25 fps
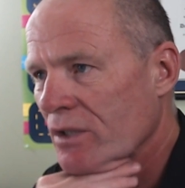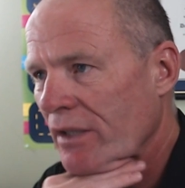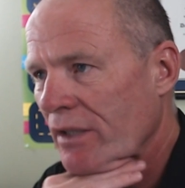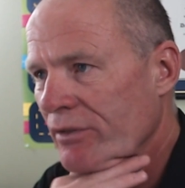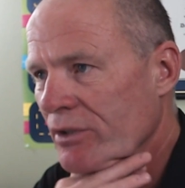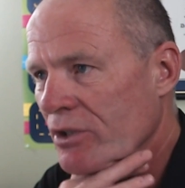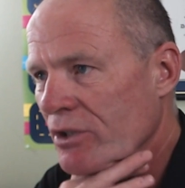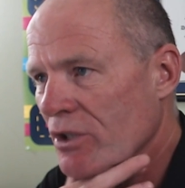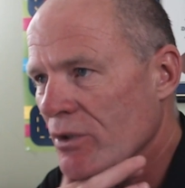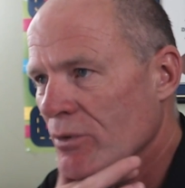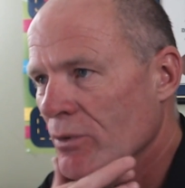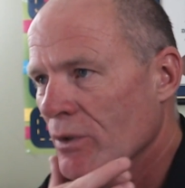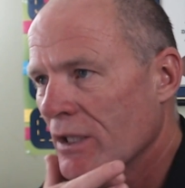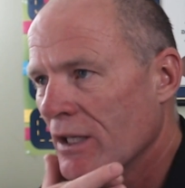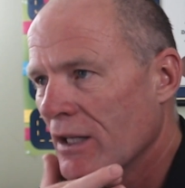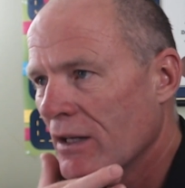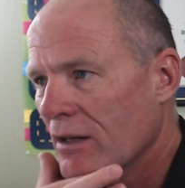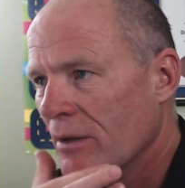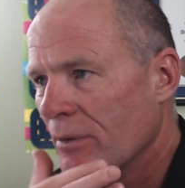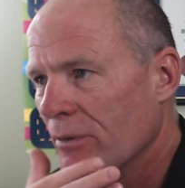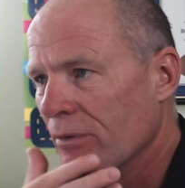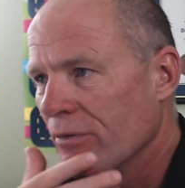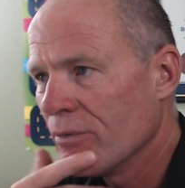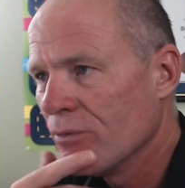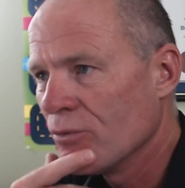I have a G1 now.
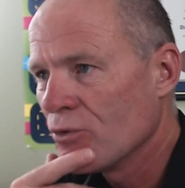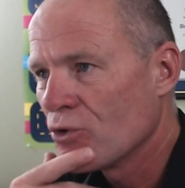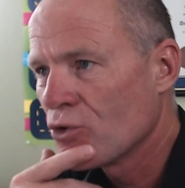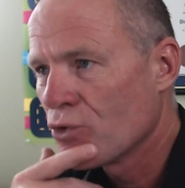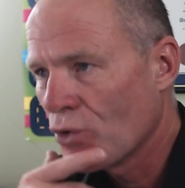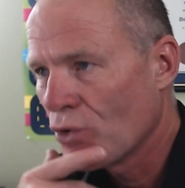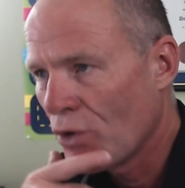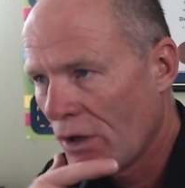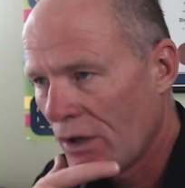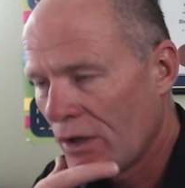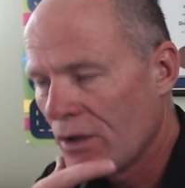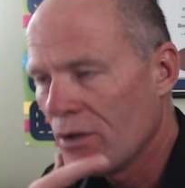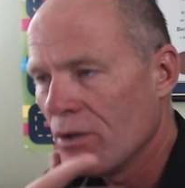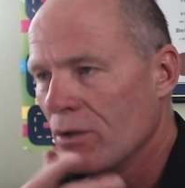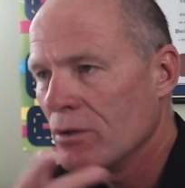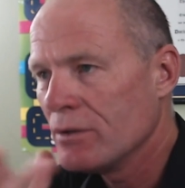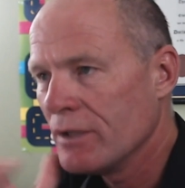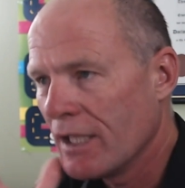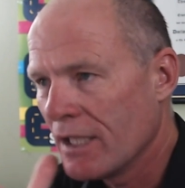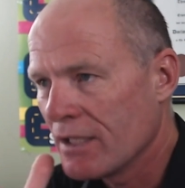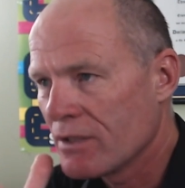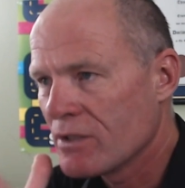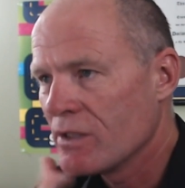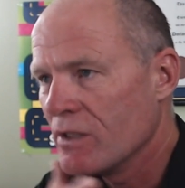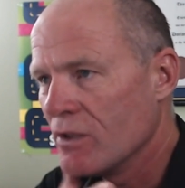I'm from Toronto.
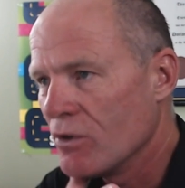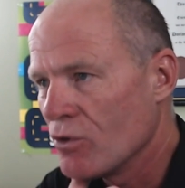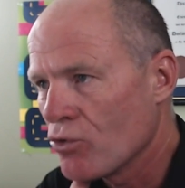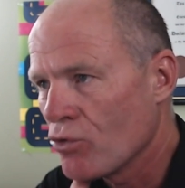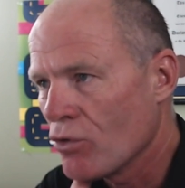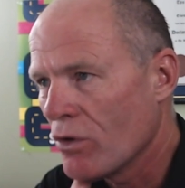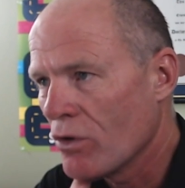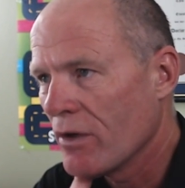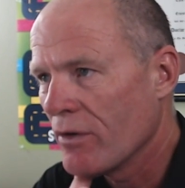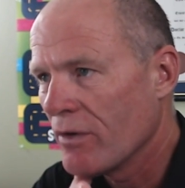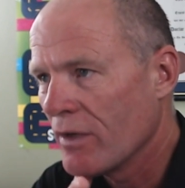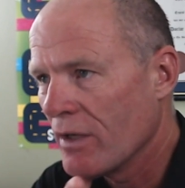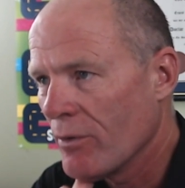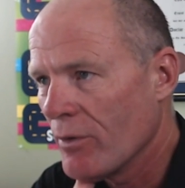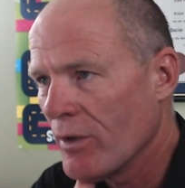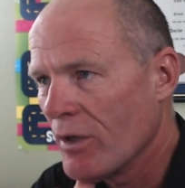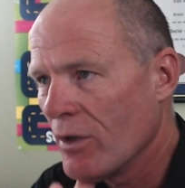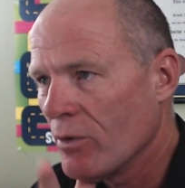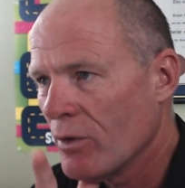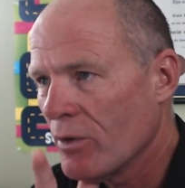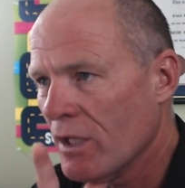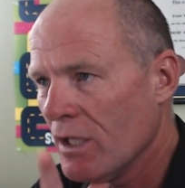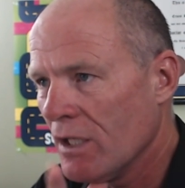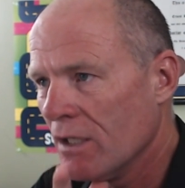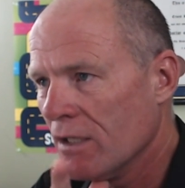Yes, in Toronto. There we
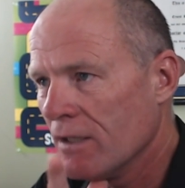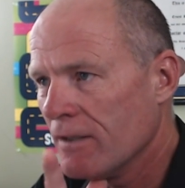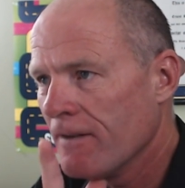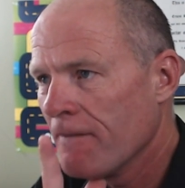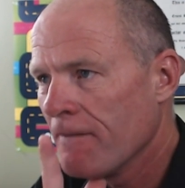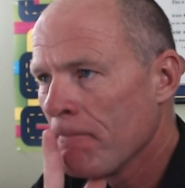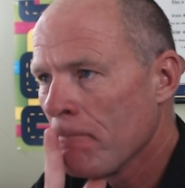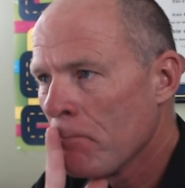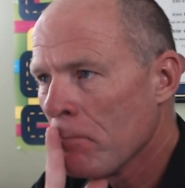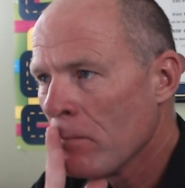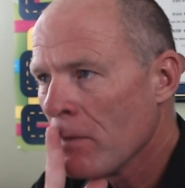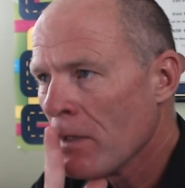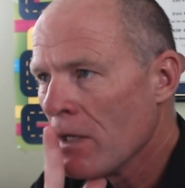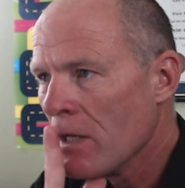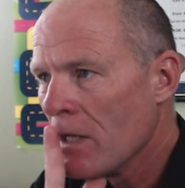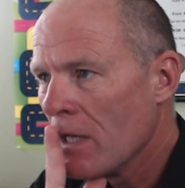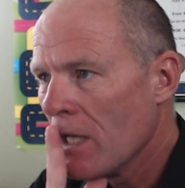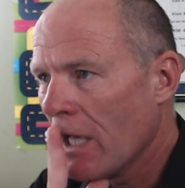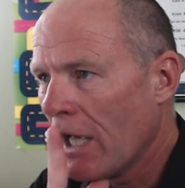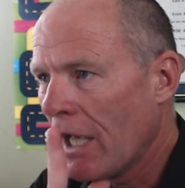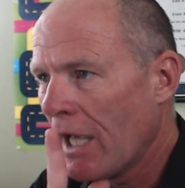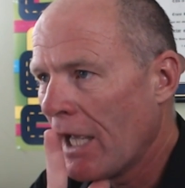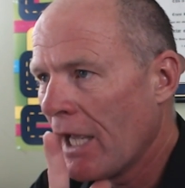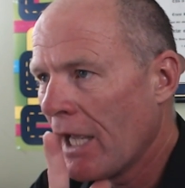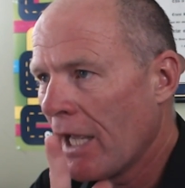go, Keenan.
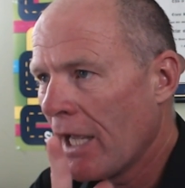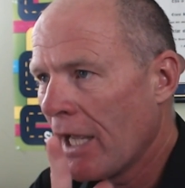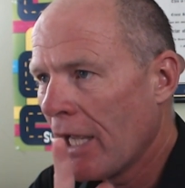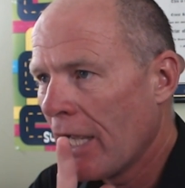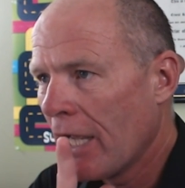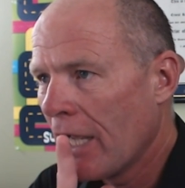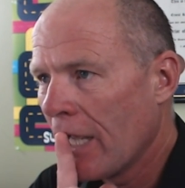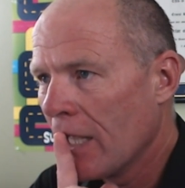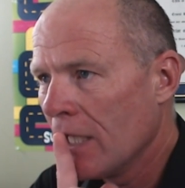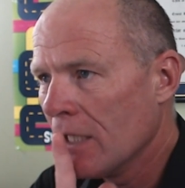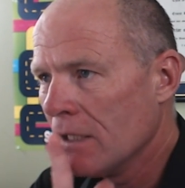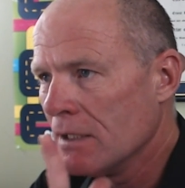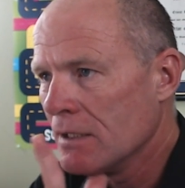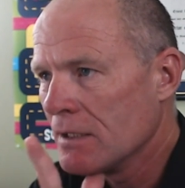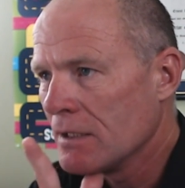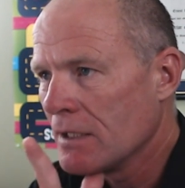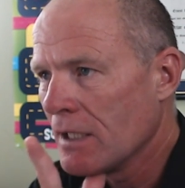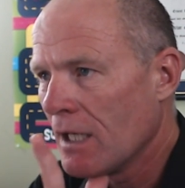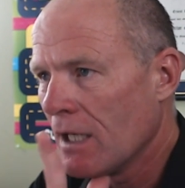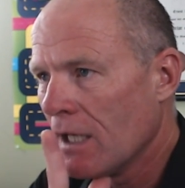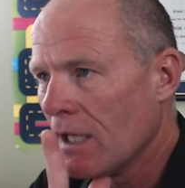And